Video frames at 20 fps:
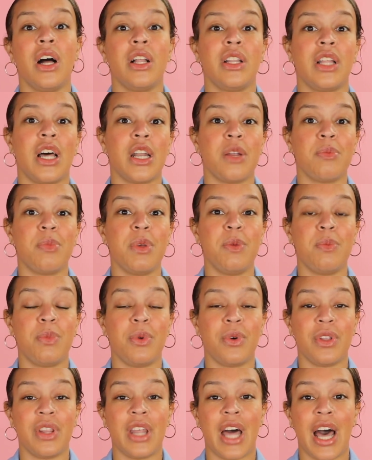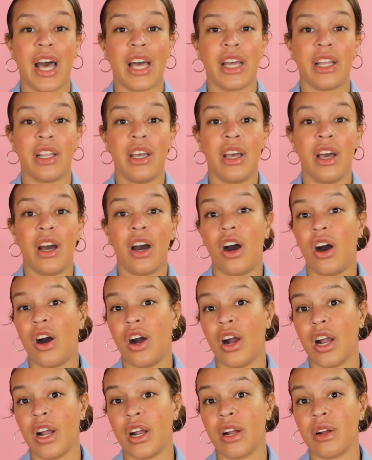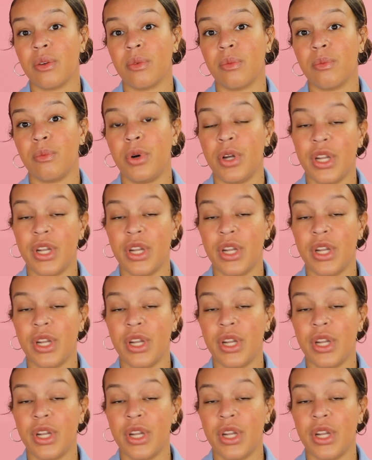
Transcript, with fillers: a lot of people that are